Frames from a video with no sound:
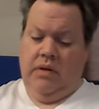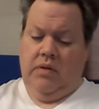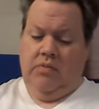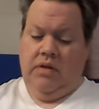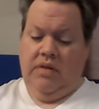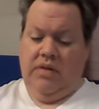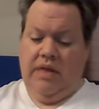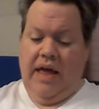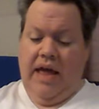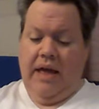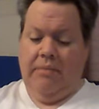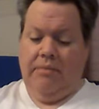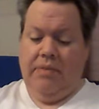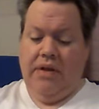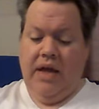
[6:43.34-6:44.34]
with
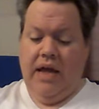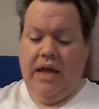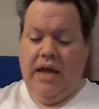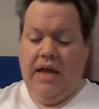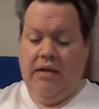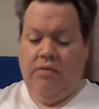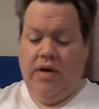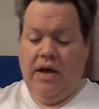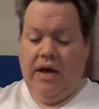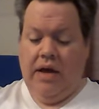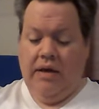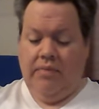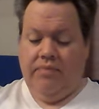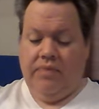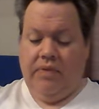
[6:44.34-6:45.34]
that. But
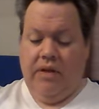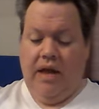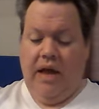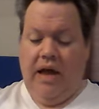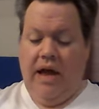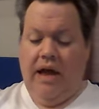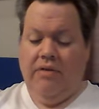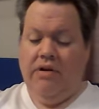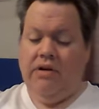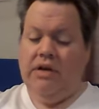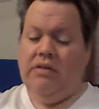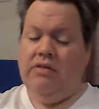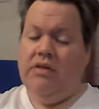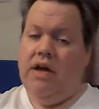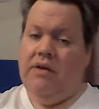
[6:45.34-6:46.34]
anyway, I
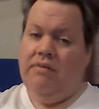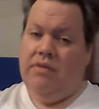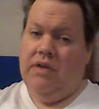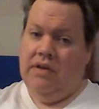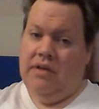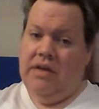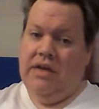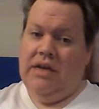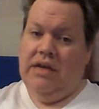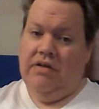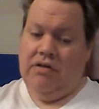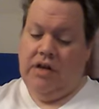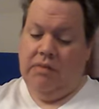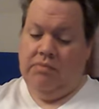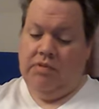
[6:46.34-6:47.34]
really loved
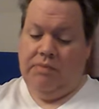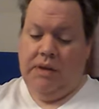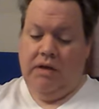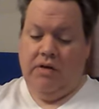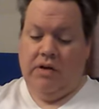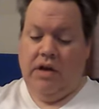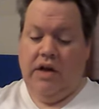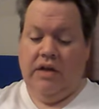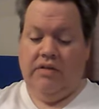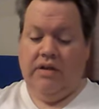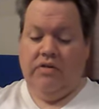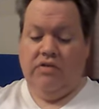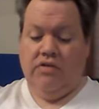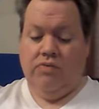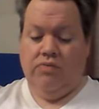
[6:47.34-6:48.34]
Here Comes Pierre Conte.
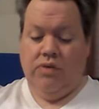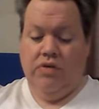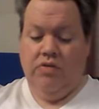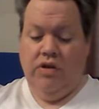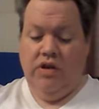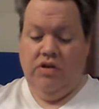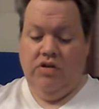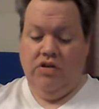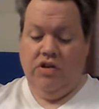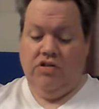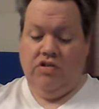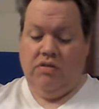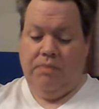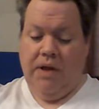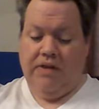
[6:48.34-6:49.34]
It's a really
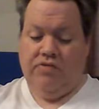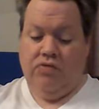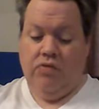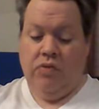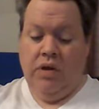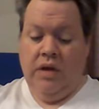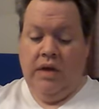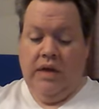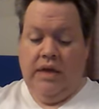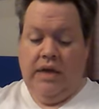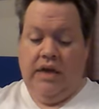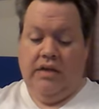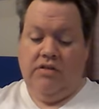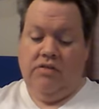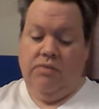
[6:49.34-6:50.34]
good special,
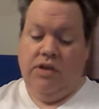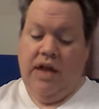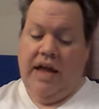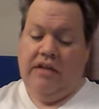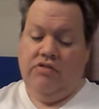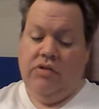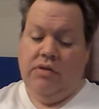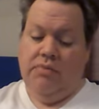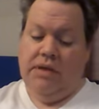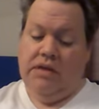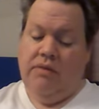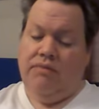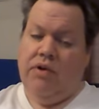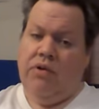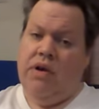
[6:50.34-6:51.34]
and this would actually be
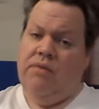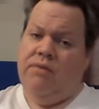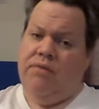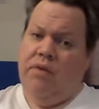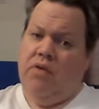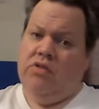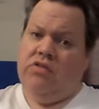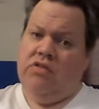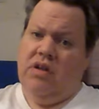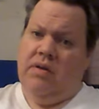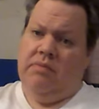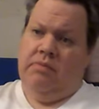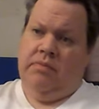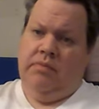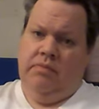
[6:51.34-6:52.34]
the very first um